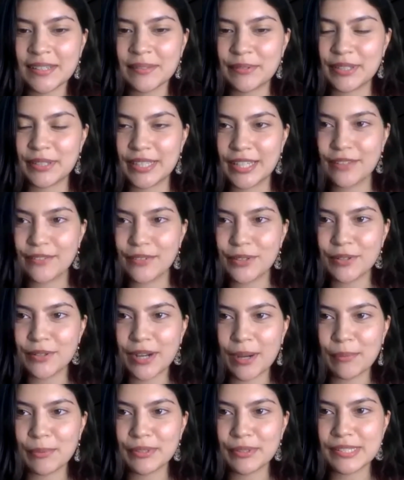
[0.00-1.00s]
I'm going to give you a
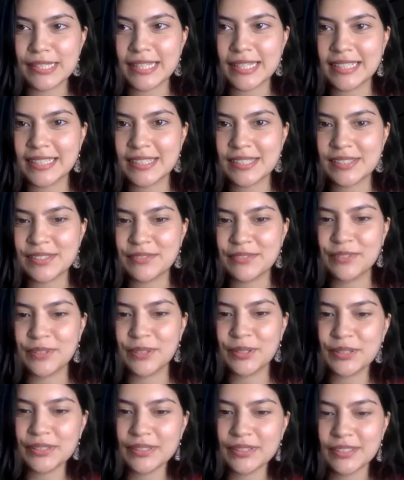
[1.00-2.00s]
couple of seconds to
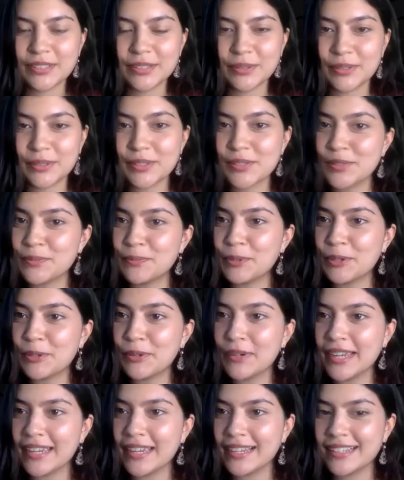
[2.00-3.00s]
vote. Do it super
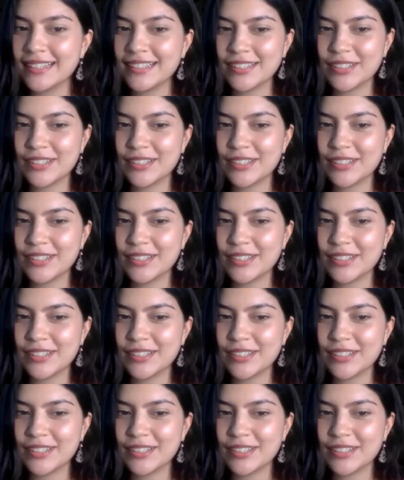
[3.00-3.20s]
quick.